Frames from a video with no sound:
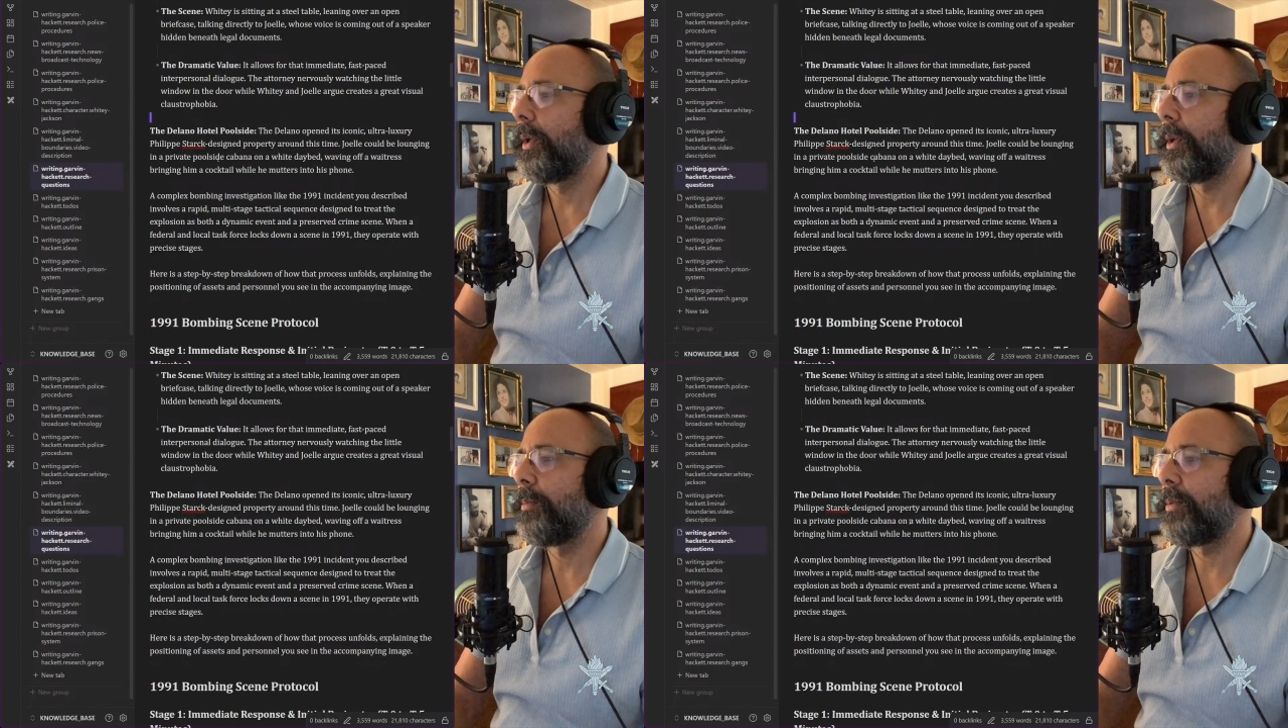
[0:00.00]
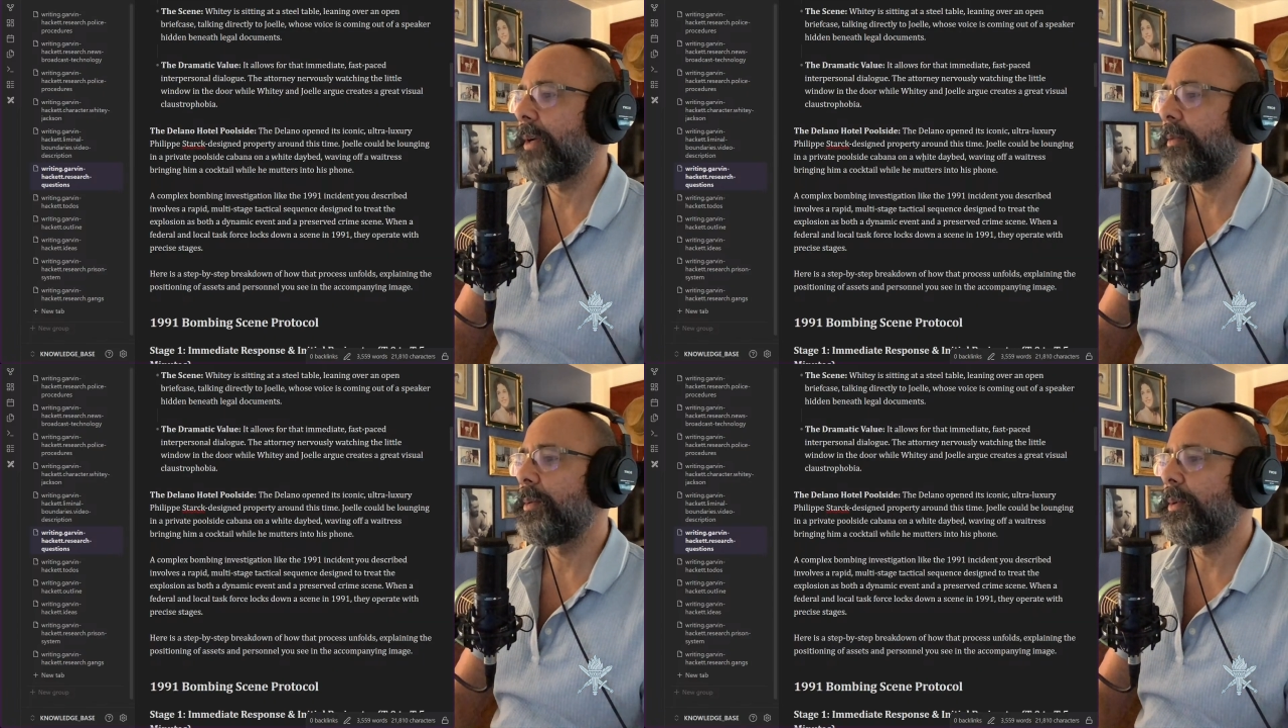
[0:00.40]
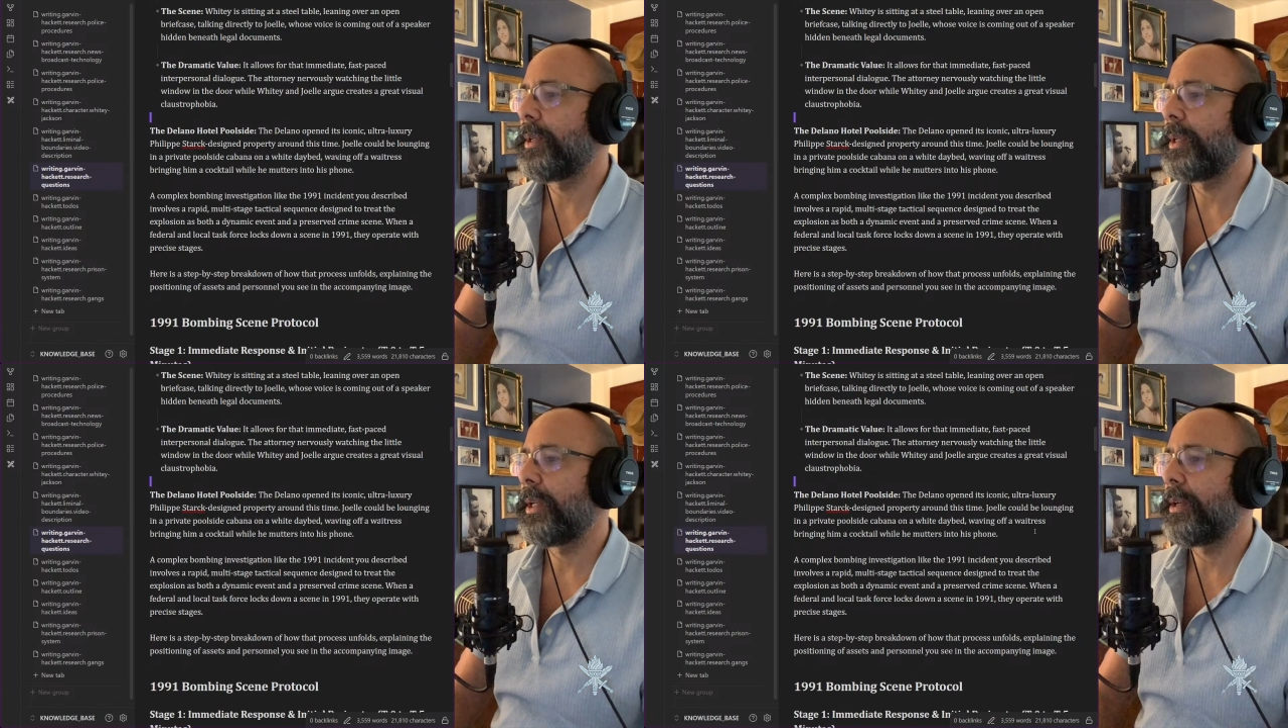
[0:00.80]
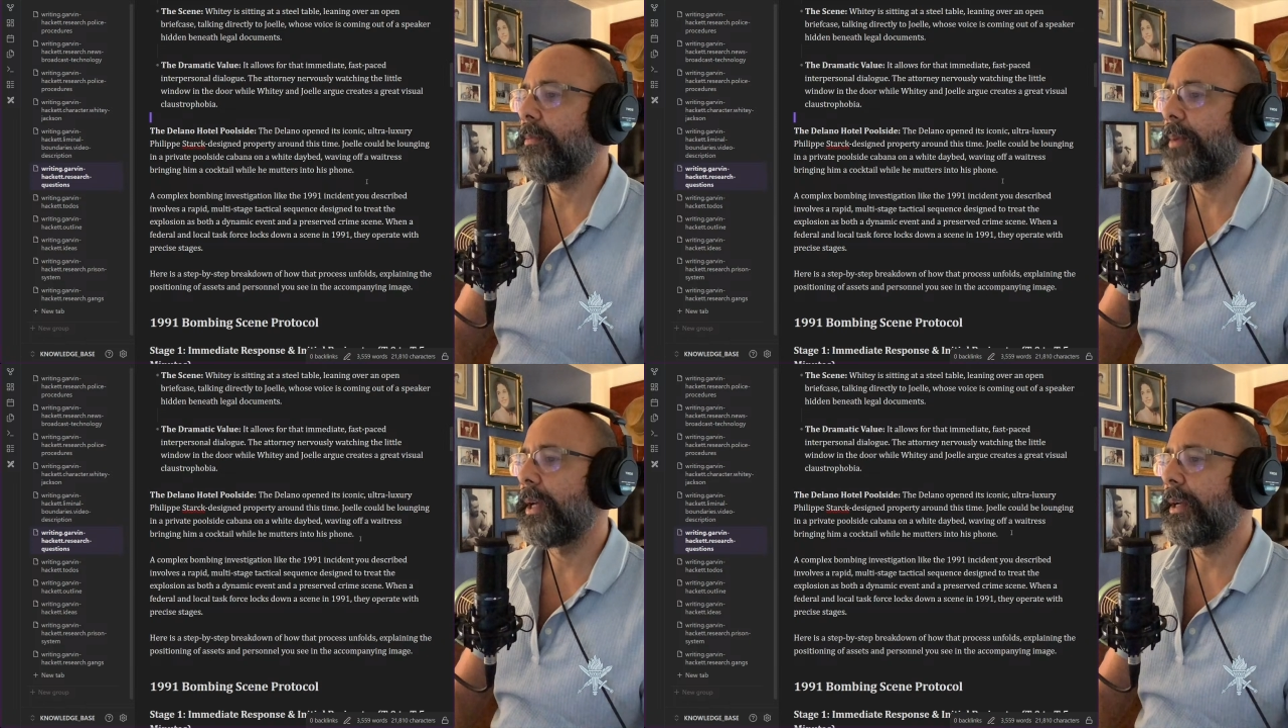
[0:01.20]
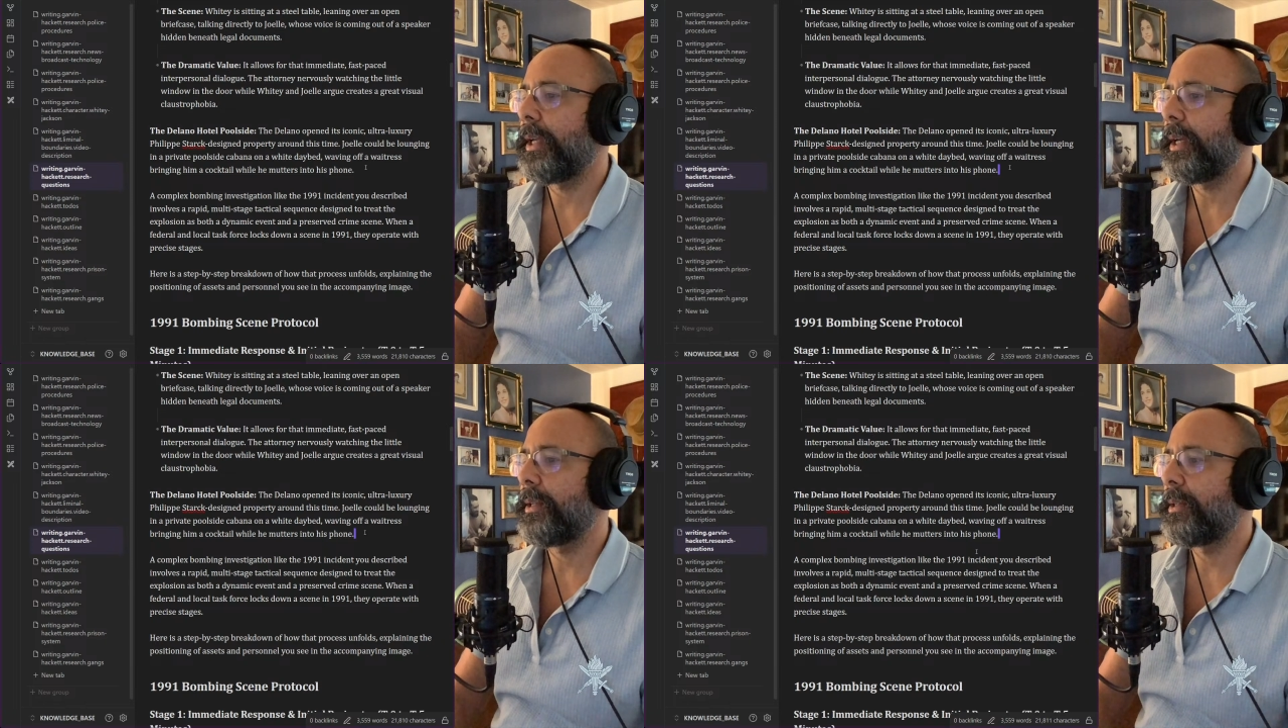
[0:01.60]
in a private poolside cabana.
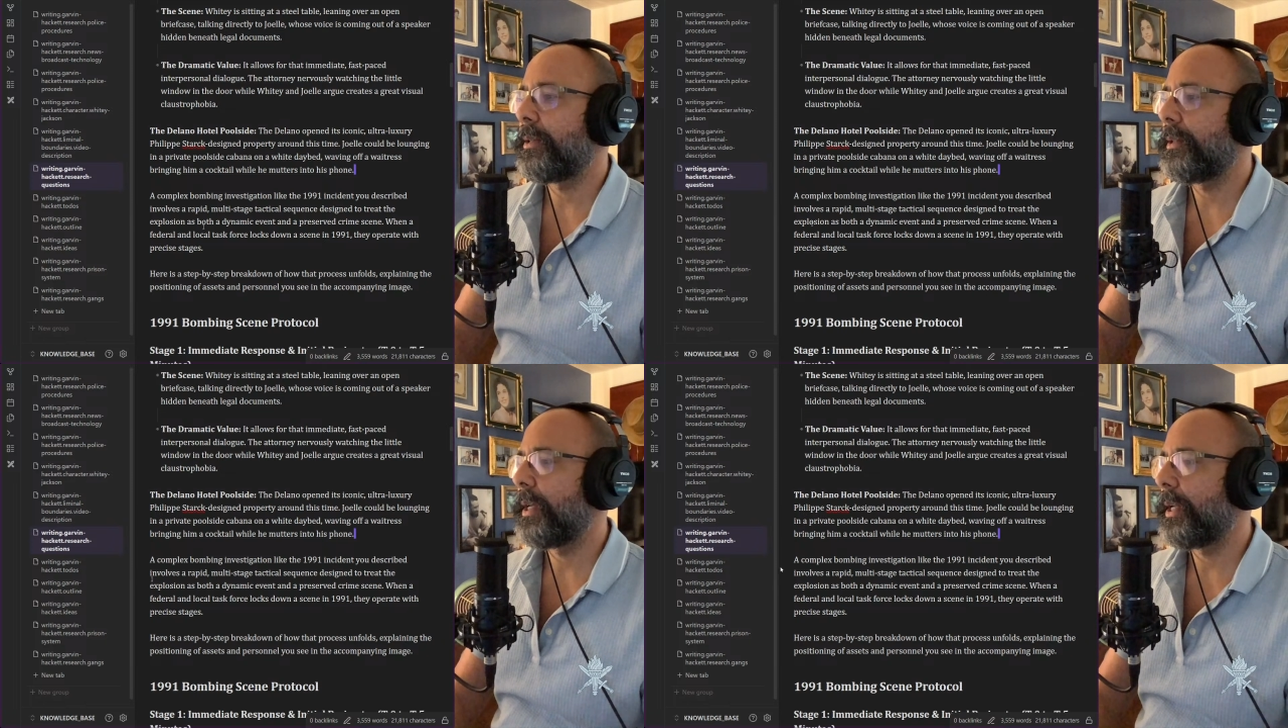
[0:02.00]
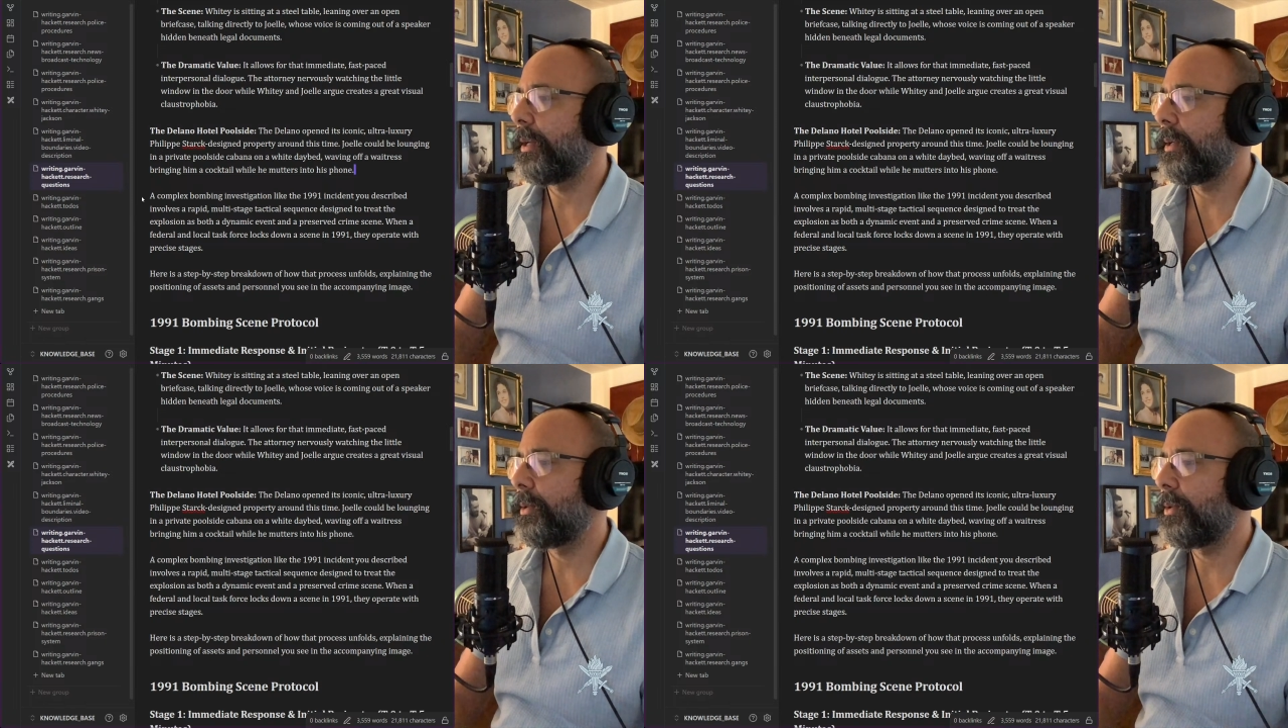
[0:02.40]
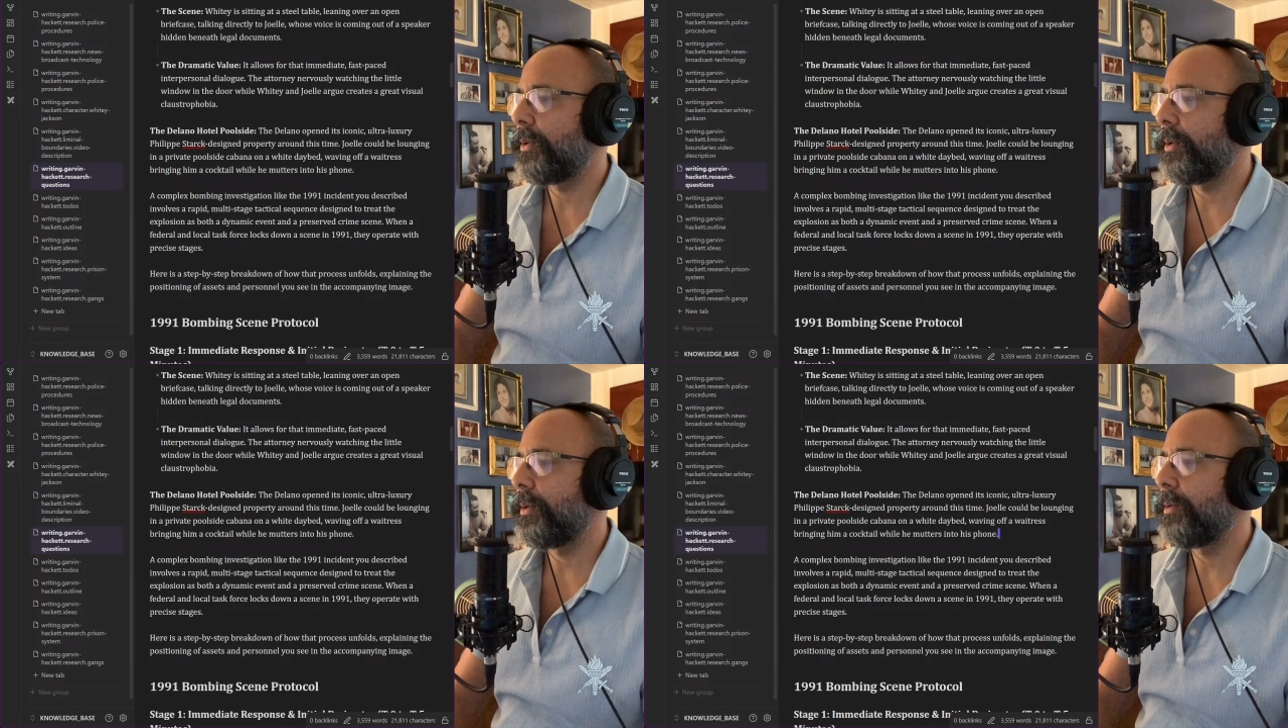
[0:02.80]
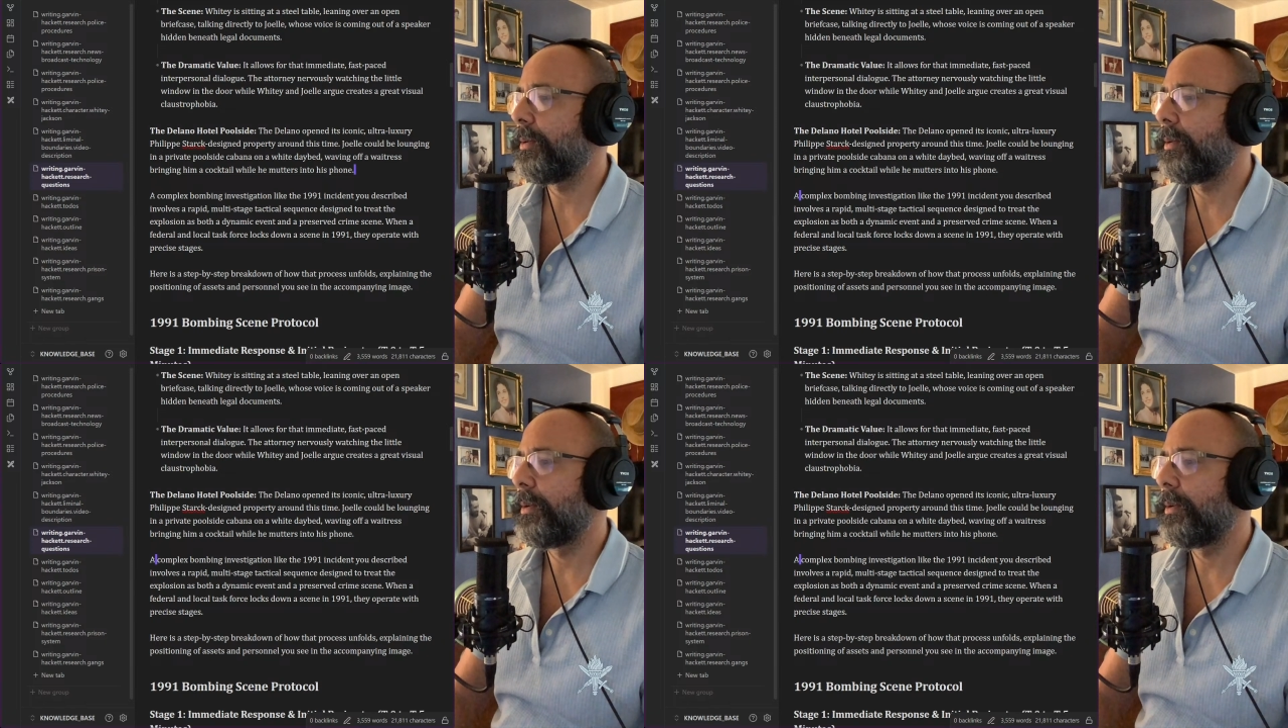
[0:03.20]
Yes, that is true.